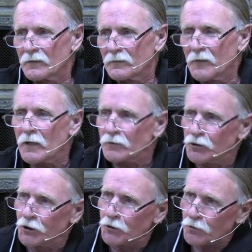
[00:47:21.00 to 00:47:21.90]
Not
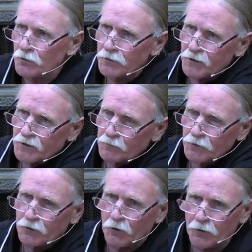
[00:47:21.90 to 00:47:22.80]
literally can
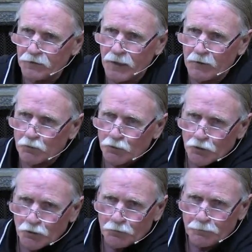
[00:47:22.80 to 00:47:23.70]
we go in that
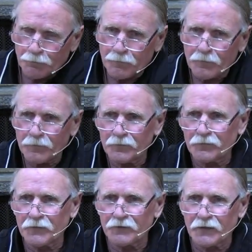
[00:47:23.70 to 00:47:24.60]
room
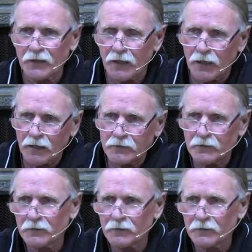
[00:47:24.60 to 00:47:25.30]
that they had,